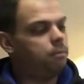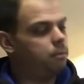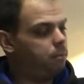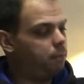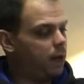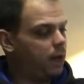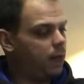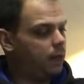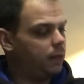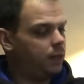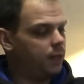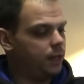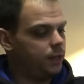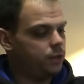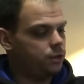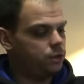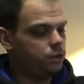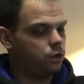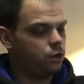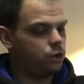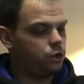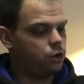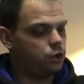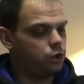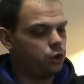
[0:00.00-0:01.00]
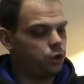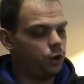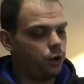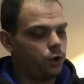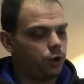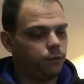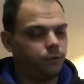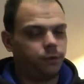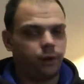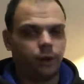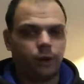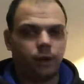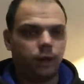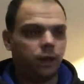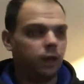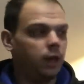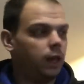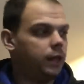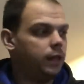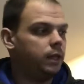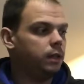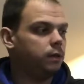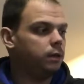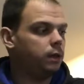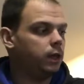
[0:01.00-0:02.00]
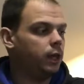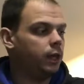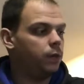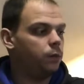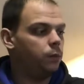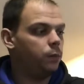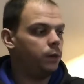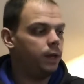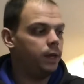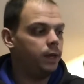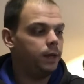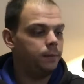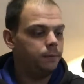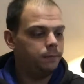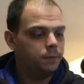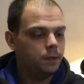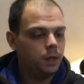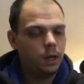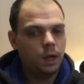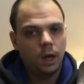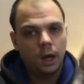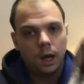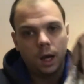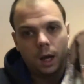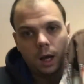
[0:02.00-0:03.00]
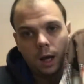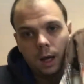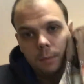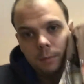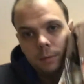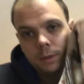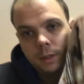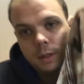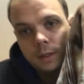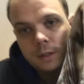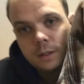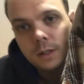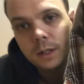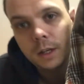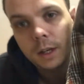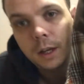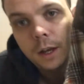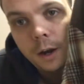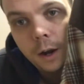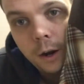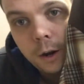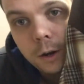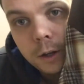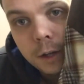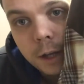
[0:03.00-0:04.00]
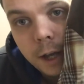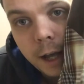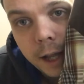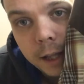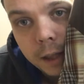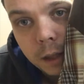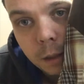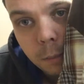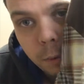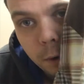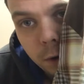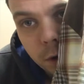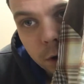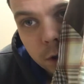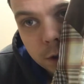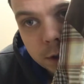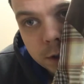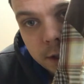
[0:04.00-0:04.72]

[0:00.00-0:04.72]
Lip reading: polyester shirt, very lightweight. But you see here, you got the pearl